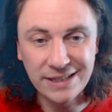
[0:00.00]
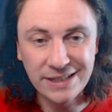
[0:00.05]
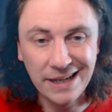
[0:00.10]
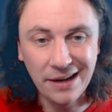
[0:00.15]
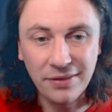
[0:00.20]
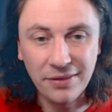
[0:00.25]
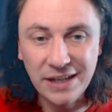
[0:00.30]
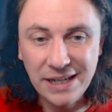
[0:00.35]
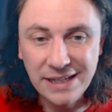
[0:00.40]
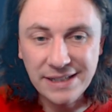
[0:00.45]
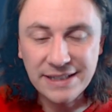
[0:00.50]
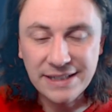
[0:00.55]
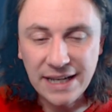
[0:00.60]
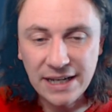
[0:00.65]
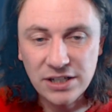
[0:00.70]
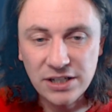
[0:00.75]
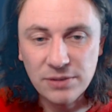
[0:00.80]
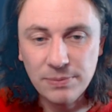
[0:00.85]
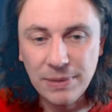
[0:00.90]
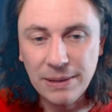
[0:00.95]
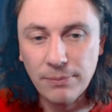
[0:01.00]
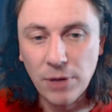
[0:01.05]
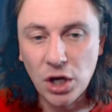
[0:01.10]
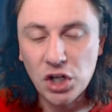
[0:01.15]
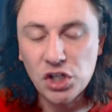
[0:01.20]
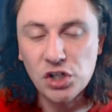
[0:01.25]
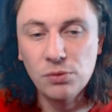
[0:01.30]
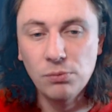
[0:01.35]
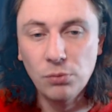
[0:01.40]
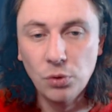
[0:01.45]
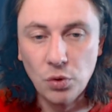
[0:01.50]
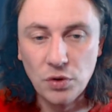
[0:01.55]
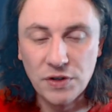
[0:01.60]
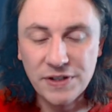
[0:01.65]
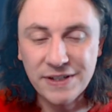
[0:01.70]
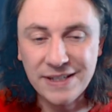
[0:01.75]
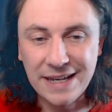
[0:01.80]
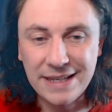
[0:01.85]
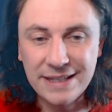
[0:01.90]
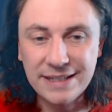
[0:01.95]
Now, these tend to be much more
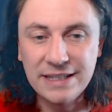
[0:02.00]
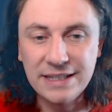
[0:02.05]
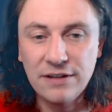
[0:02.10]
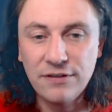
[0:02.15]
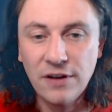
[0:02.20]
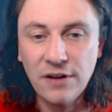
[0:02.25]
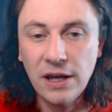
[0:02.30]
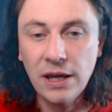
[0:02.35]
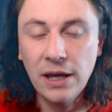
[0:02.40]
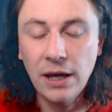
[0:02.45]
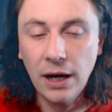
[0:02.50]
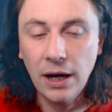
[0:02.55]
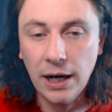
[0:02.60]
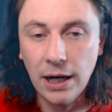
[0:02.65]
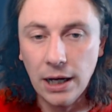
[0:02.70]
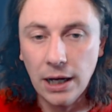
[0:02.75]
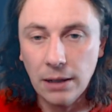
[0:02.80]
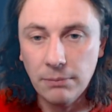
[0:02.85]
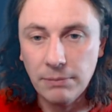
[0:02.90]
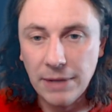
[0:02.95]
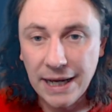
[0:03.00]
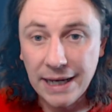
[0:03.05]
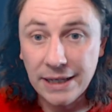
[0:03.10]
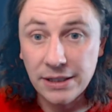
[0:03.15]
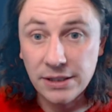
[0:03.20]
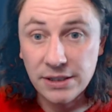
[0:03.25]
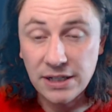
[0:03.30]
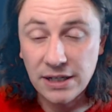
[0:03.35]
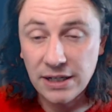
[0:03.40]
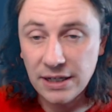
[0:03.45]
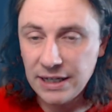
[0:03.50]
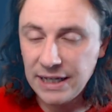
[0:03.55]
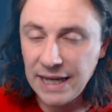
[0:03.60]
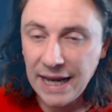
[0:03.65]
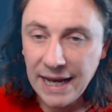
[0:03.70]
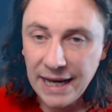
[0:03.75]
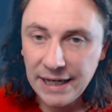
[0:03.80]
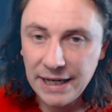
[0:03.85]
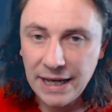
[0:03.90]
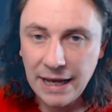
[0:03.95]
sensitive and
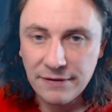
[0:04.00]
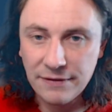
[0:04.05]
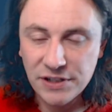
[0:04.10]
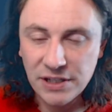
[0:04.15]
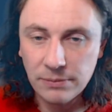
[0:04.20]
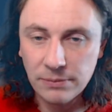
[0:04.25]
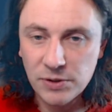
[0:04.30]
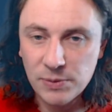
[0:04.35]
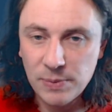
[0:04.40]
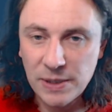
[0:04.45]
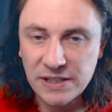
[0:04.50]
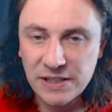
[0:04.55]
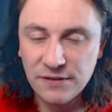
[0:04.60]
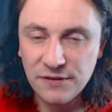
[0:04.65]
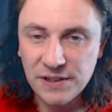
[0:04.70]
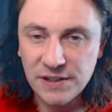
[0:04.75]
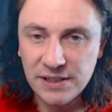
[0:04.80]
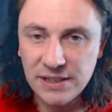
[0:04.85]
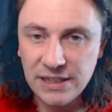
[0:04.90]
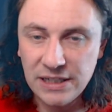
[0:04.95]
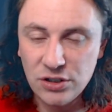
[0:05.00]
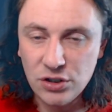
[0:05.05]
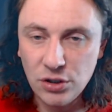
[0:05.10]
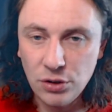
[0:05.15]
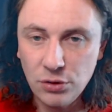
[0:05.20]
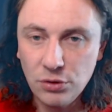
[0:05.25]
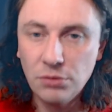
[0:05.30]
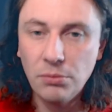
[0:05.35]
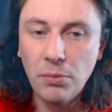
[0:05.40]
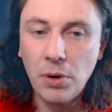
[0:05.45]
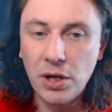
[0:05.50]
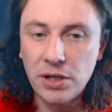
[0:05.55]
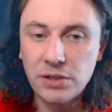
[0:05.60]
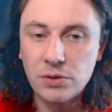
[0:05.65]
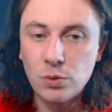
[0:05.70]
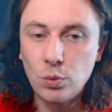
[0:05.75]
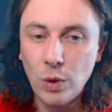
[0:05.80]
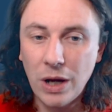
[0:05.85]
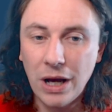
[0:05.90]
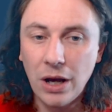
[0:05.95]
can have some specificity to them as
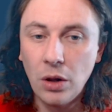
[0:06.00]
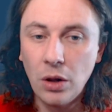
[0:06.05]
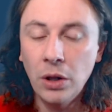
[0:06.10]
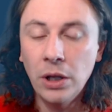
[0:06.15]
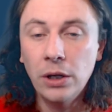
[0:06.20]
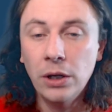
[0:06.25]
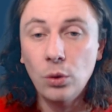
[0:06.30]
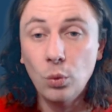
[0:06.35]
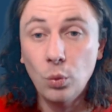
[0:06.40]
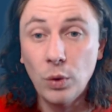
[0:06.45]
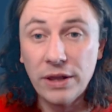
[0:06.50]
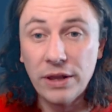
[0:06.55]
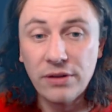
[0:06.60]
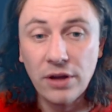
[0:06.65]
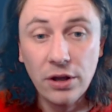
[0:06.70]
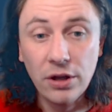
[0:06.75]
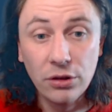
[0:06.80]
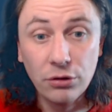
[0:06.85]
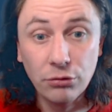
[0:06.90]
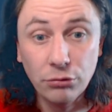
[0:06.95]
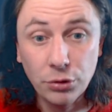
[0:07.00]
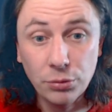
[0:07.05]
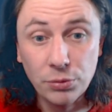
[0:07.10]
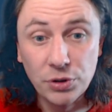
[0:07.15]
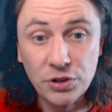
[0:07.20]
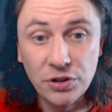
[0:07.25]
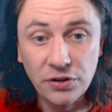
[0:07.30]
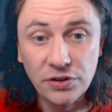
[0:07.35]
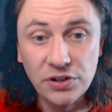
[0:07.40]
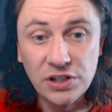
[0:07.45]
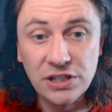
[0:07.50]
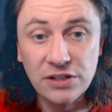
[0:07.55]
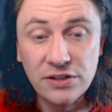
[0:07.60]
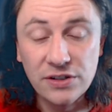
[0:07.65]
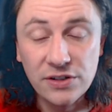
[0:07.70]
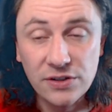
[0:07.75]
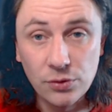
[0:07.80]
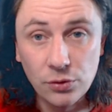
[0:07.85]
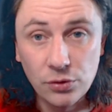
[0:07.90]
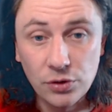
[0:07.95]
well with the rheumatology
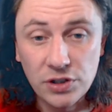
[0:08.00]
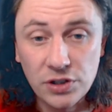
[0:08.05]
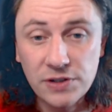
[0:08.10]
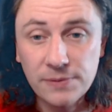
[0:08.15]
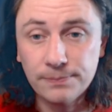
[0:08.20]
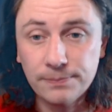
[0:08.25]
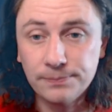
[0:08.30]
disorders.